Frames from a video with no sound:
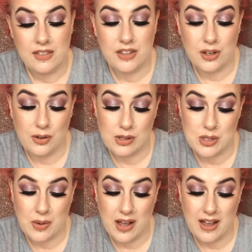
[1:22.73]
They
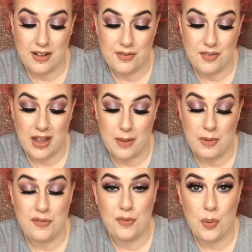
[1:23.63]
also have
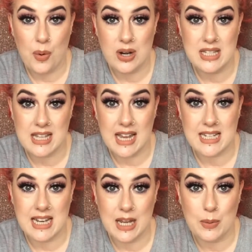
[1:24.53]
4 set
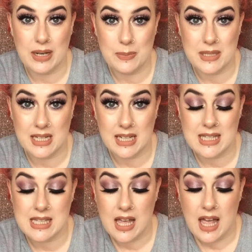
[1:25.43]
liquid lipsticks,